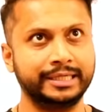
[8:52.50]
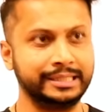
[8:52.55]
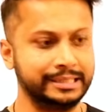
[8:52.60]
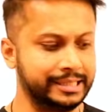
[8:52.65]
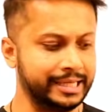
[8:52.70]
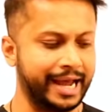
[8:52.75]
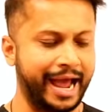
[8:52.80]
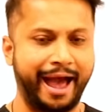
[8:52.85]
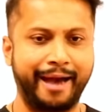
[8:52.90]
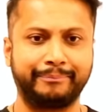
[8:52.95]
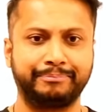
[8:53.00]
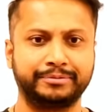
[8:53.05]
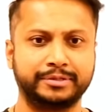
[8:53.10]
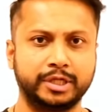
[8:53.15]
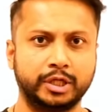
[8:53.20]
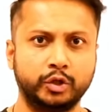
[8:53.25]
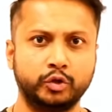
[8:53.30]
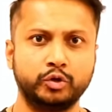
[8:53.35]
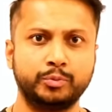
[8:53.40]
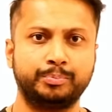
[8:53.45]
is the
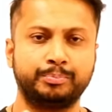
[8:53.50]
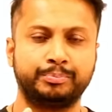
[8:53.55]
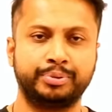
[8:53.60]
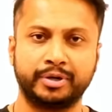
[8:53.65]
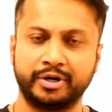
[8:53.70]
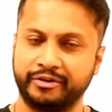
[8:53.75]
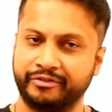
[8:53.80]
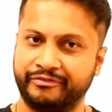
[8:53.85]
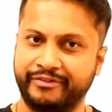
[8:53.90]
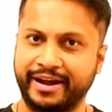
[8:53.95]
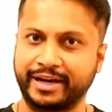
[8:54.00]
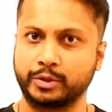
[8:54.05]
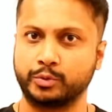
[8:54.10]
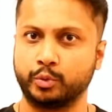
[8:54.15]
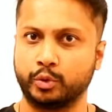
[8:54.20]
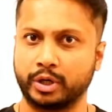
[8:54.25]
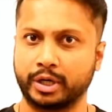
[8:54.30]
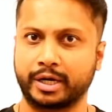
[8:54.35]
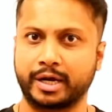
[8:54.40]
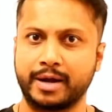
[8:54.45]
absolute perfect
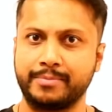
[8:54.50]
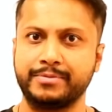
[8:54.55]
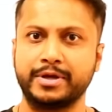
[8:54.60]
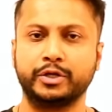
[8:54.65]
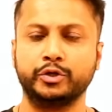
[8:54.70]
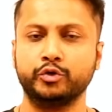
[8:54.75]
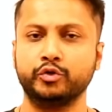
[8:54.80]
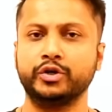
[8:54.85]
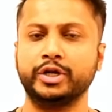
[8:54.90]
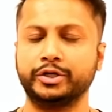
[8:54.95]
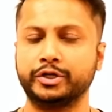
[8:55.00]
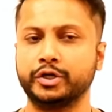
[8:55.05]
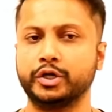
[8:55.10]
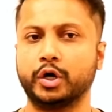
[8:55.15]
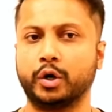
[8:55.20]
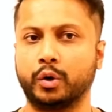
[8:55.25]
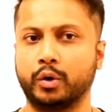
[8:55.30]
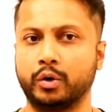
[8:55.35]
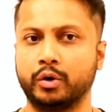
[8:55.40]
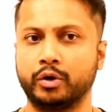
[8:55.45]
workup that you need to
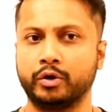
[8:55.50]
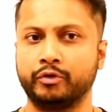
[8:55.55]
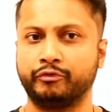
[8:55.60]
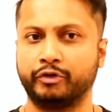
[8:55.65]
know